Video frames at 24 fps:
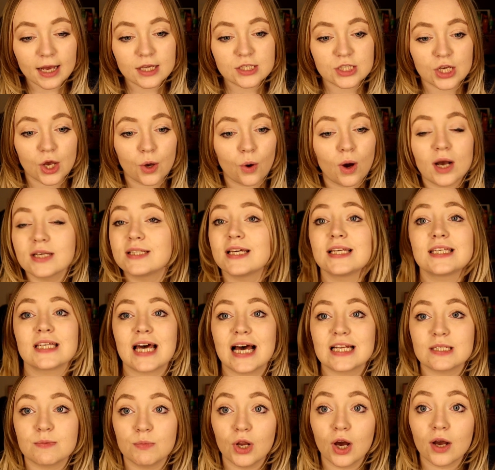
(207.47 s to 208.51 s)
So I said to
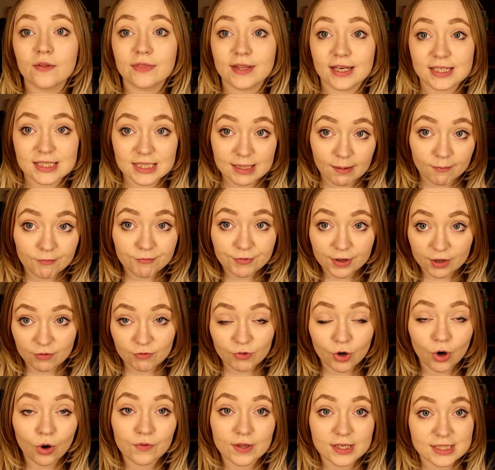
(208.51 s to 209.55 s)
Adam, look, there's something
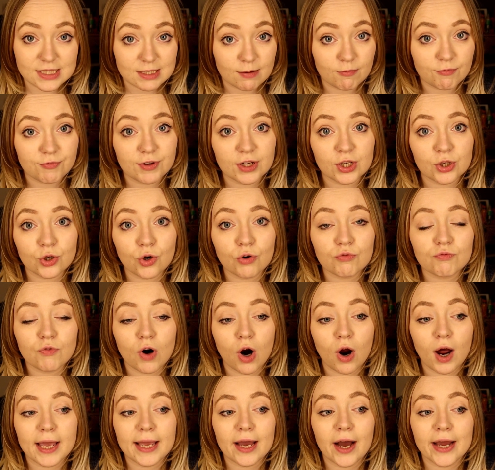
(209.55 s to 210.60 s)
wrong, there's something not
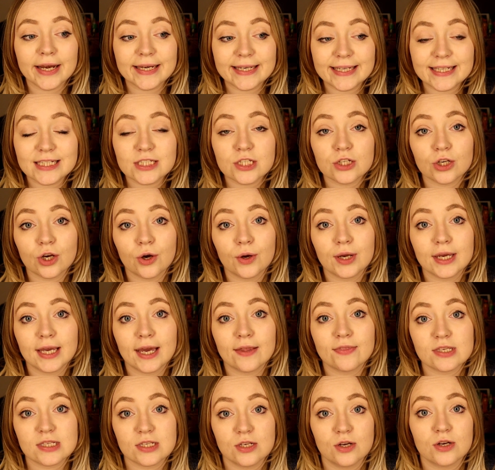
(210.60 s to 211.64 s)
right, I need to go and
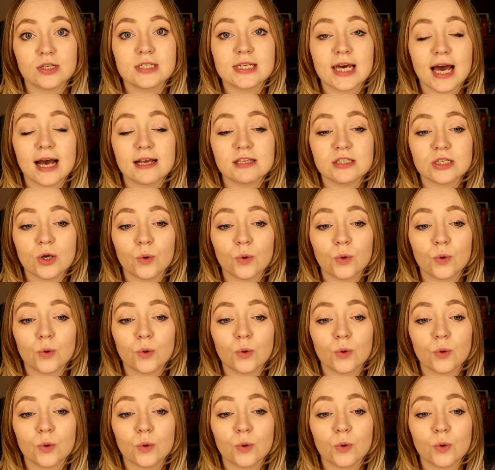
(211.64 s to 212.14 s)
get this looked at.